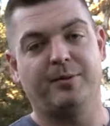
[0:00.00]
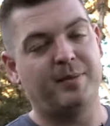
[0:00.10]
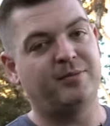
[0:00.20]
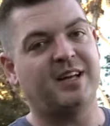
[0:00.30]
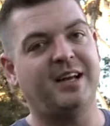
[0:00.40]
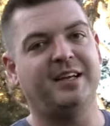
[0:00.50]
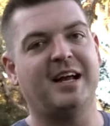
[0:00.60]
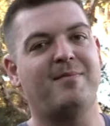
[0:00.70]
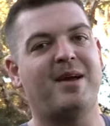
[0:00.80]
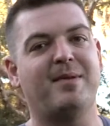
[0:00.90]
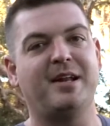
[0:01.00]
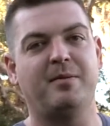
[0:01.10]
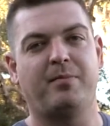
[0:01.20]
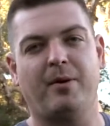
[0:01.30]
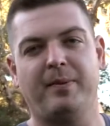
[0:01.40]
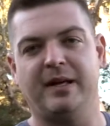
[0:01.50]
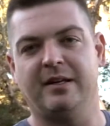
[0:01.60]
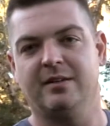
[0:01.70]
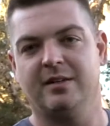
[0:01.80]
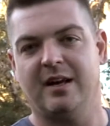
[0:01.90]
lot of people say you can't make money in
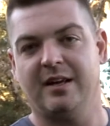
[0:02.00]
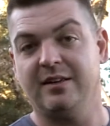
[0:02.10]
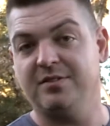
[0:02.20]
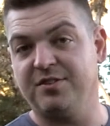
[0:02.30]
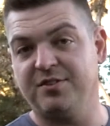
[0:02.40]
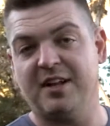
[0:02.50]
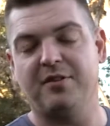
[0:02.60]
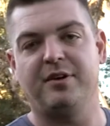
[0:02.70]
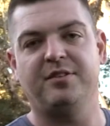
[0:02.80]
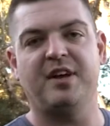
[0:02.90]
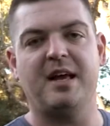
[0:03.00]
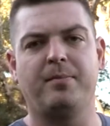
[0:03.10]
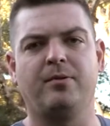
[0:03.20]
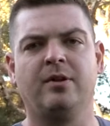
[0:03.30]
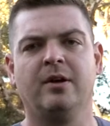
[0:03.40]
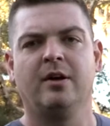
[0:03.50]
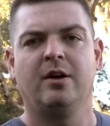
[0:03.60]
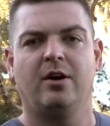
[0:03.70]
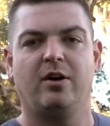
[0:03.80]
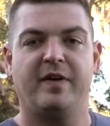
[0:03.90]
property. Here's just another example
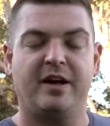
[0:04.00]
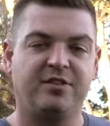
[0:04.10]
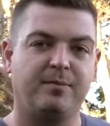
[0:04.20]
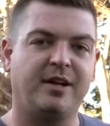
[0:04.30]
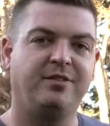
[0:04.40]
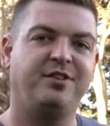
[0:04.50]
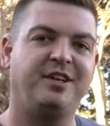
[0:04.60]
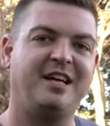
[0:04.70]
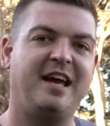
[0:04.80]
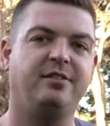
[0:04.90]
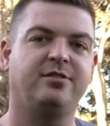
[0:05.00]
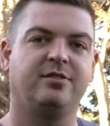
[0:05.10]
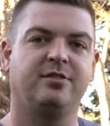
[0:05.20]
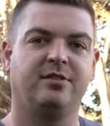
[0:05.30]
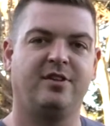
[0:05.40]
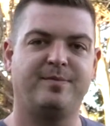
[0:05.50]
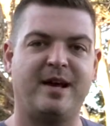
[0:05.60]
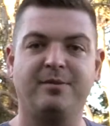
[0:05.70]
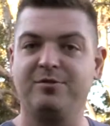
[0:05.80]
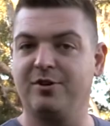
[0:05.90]
of how someone has said yes. They've
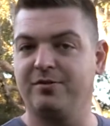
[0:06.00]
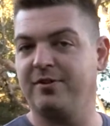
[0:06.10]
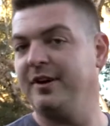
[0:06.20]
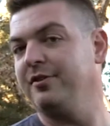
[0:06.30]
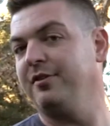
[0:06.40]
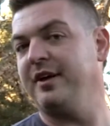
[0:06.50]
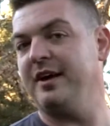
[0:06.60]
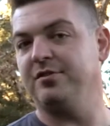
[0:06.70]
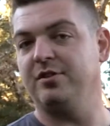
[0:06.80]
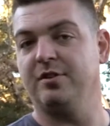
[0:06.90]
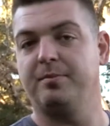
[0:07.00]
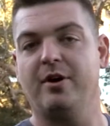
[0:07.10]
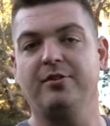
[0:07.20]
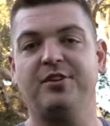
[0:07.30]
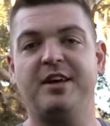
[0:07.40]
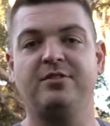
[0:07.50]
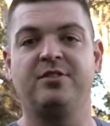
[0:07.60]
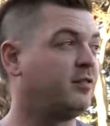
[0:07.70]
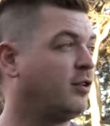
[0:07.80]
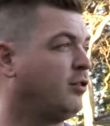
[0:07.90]
made themselves 300,000 in the process.
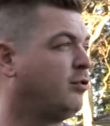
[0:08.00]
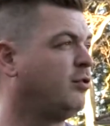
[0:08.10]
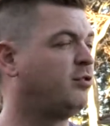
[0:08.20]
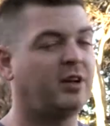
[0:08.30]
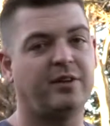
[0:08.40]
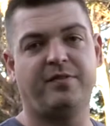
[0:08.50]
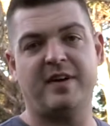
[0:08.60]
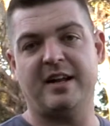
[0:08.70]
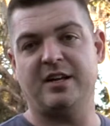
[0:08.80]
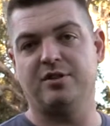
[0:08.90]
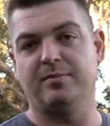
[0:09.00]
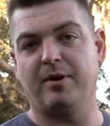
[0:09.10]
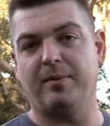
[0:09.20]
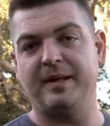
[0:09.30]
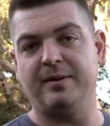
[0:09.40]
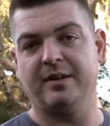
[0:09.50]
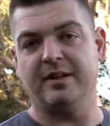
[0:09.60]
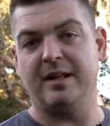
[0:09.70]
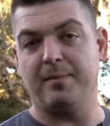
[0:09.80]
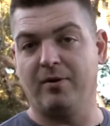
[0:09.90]
They've got a good solid foundation property
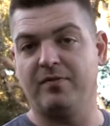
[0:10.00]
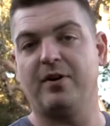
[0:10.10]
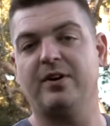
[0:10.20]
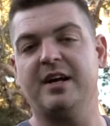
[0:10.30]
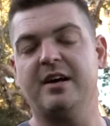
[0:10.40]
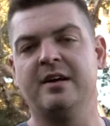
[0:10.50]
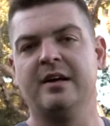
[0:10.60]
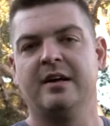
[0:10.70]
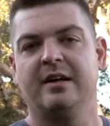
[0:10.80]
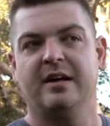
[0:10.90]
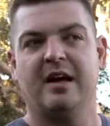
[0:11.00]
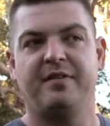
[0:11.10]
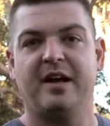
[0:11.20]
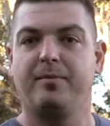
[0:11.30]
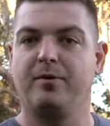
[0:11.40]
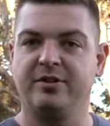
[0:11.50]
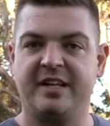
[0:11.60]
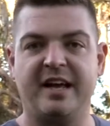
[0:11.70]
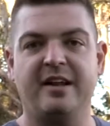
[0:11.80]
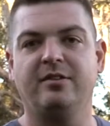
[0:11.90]
in their portfolio. If you had bought
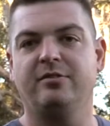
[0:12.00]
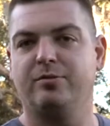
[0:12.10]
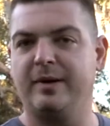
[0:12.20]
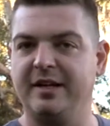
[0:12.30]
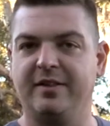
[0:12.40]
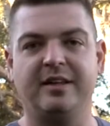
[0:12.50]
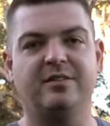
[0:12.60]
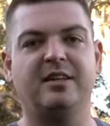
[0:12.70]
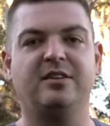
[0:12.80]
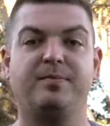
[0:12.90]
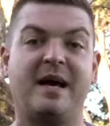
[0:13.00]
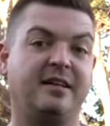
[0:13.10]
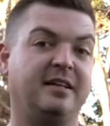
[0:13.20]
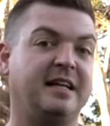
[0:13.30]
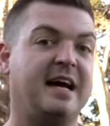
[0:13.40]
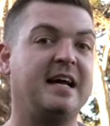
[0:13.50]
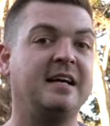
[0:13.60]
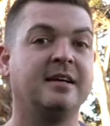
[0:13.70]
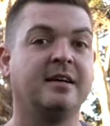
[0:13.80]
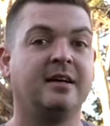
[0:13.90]
10, 20 of these things back in the
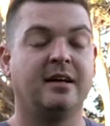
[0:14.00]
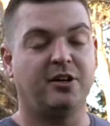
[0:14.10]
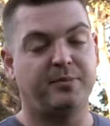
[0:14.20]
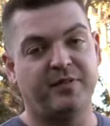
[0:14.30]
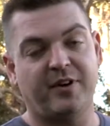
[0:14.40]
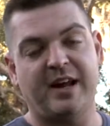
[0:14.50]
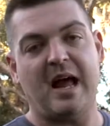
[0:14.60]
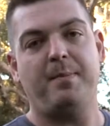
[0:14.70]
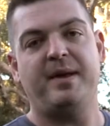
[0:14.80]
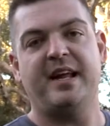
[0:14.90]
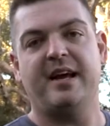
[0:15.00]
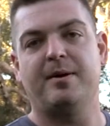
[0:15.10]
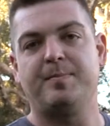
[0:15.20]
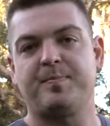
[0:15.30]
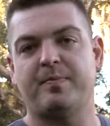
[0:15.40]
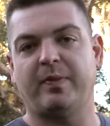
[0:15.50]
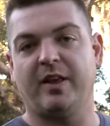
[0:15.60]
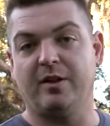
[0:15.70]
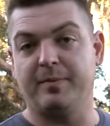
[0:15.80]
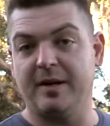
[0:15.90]
day, you'd be very happy now.
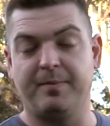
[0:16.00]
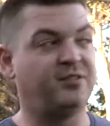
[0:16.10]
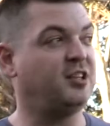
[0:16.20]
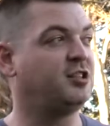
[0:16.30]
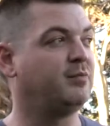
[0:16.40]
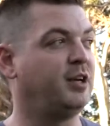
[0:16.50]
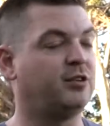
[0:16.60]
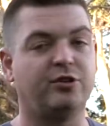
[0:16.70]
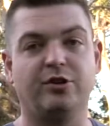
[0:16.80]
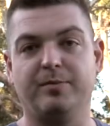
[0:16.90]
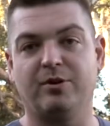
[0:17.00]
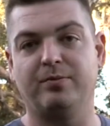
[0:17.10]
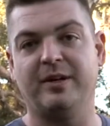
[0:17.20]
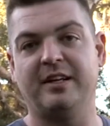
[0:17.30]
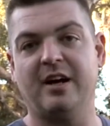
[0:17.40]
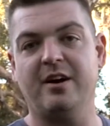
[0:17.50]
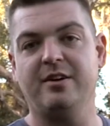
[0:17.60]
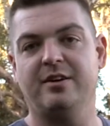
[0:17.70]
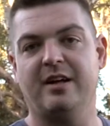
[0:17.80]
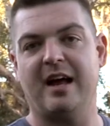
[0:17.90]
You'd be in a position where you could tell your boss where to
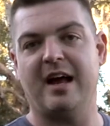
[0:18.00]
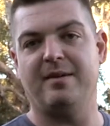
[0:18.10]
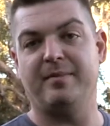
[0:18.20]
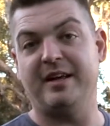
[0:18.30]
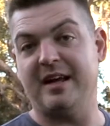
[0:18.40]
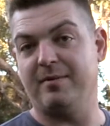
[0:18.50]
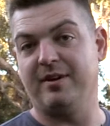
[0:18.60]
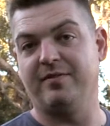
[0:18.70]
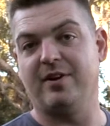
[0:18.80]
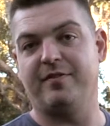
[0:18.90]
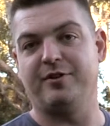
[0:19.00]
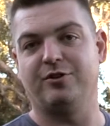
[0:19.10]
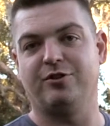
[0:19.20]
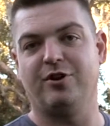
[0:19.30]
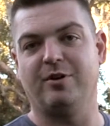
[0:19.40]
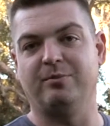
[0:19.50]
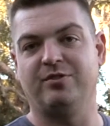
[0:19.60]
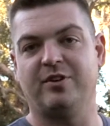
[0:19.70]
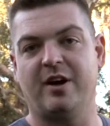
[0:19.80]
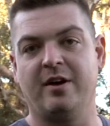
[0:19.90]
go and being able to live life on your terms.
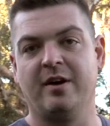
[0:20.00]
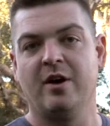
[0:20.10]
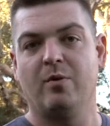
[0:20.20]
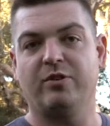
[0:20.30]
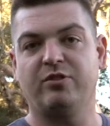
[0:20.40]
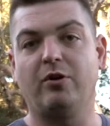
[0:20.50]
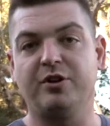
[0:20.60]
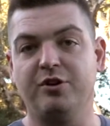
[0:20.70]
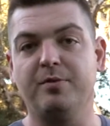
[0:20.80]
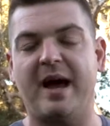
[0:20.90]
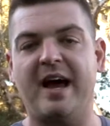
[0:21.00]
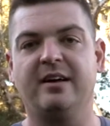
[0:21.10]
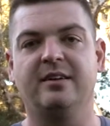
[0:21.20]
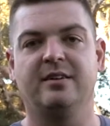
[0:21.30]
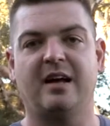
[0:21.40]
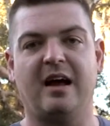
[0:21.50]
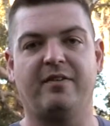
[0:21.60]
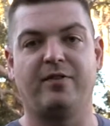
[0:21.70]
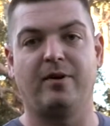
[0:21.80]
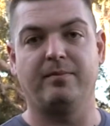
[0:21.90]
So what's holding you back
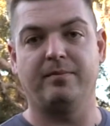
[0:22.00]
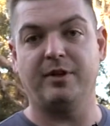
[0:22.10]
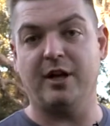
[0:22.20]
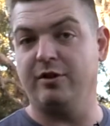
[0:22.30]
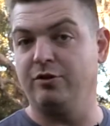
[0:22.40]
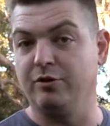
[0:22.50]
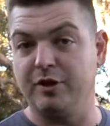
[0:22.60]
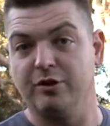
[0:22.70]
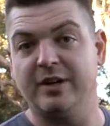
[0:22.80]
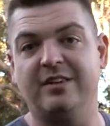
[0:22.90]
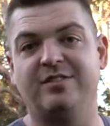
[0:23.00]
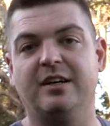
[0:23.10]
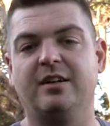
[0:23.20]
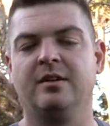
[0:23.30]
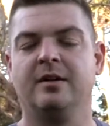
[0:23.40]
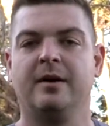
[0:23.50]
from you know, doing your next deal?